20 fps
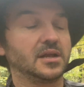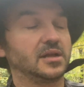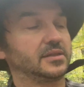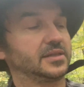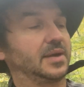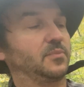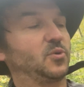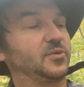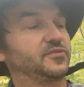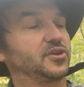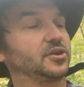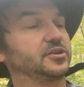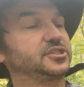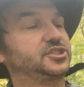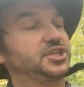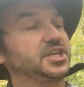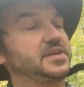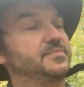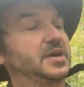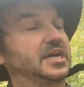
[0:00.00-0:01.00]
Then we've got a
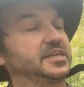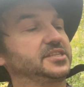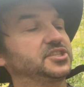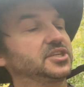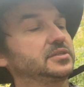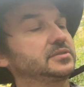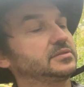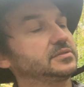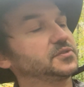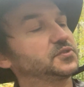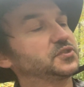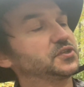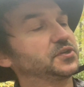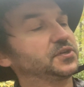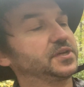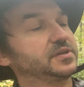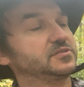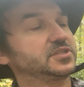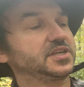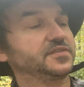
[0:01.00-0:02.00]
G major, so
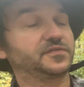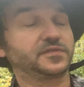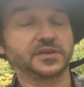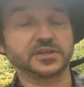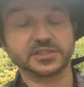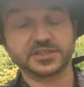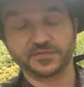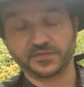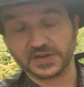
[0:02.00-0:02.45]
use your first